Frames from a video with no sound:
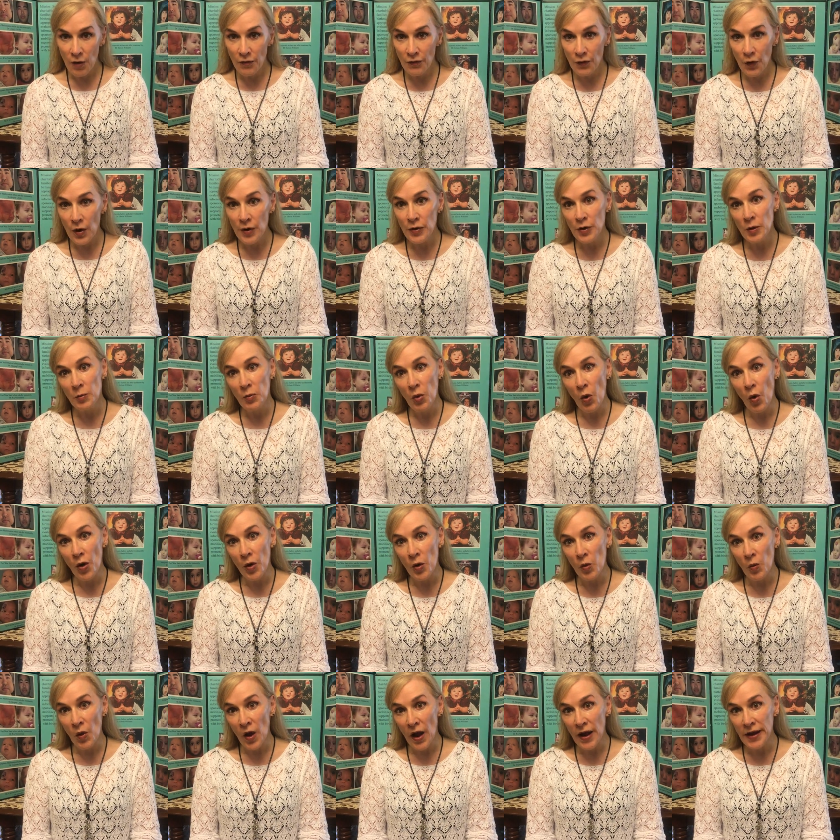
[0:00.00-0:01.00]
For the
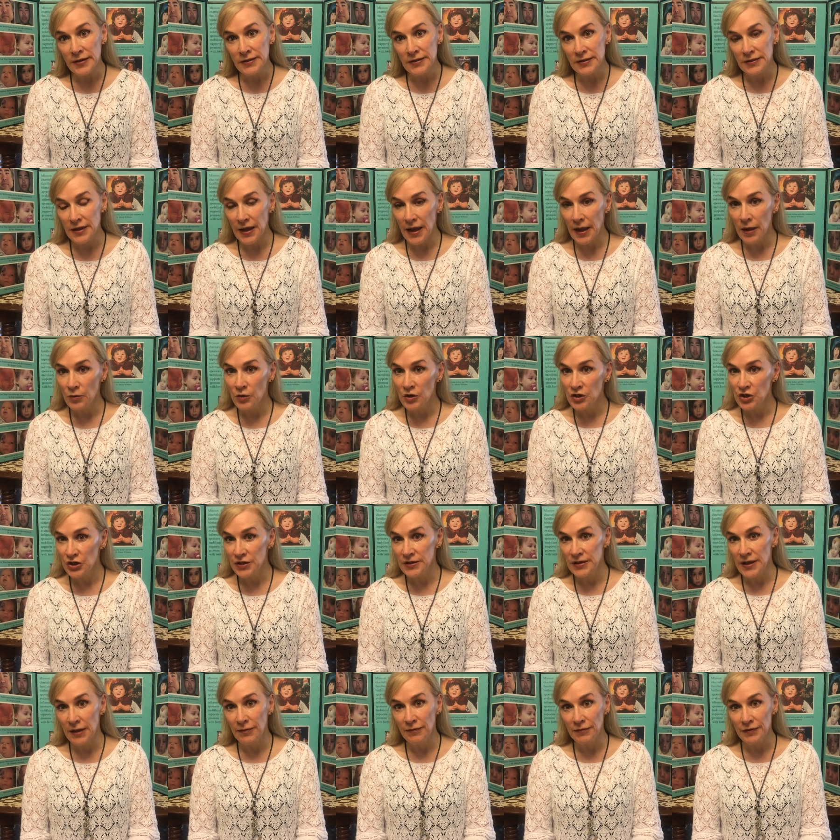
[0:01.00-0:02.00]
port wine stain, which
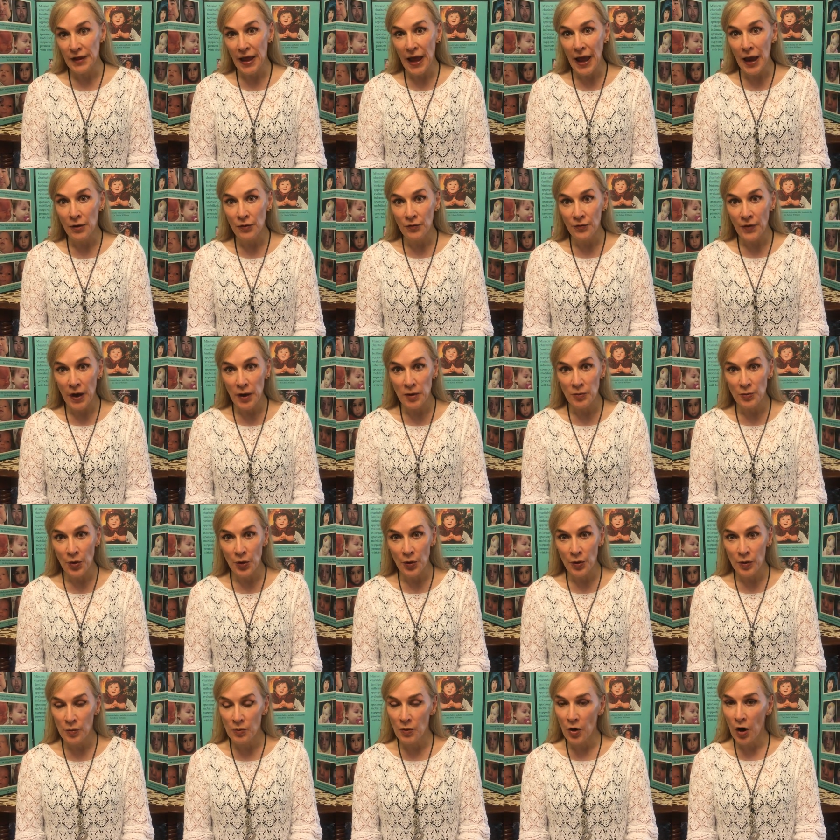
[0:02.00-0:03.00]
is a flat red
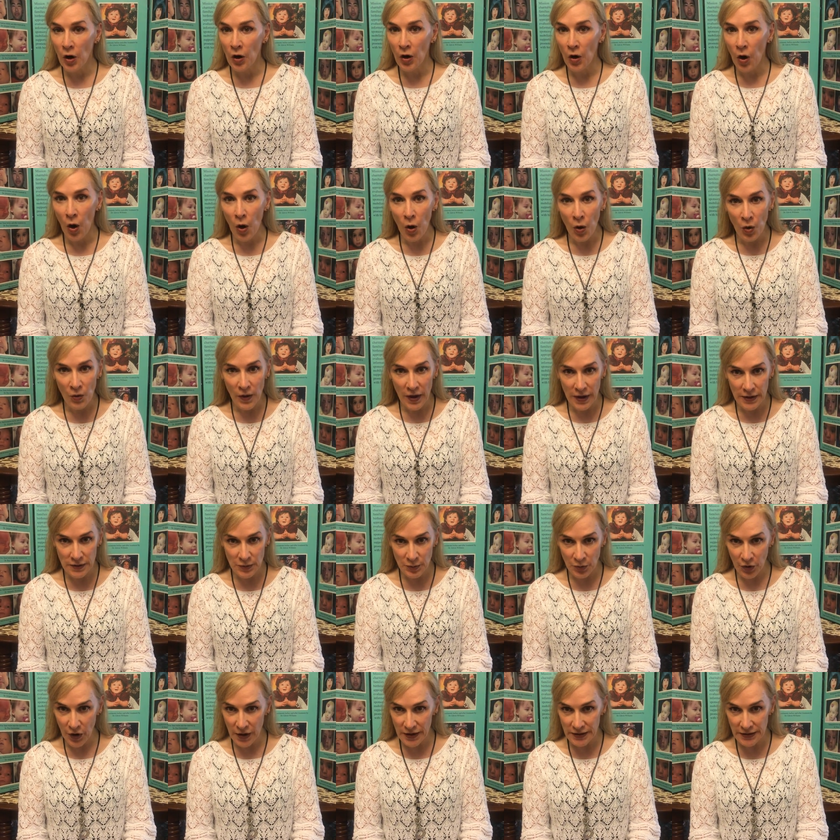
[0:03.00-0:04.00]
birthmark always
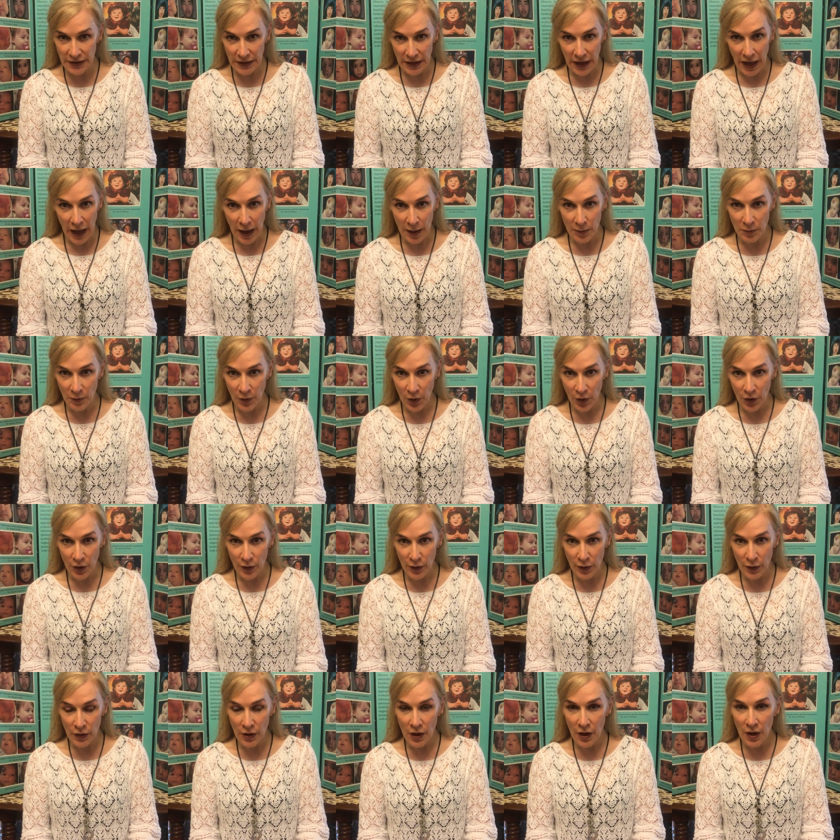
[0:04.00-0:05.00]
present at
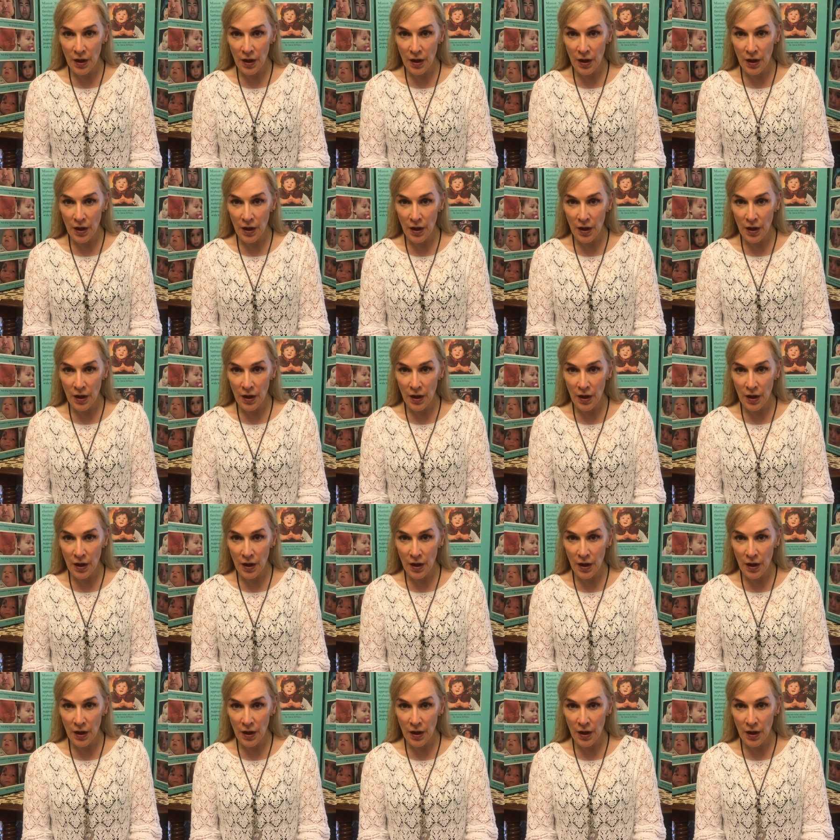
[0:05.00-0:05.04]
birth,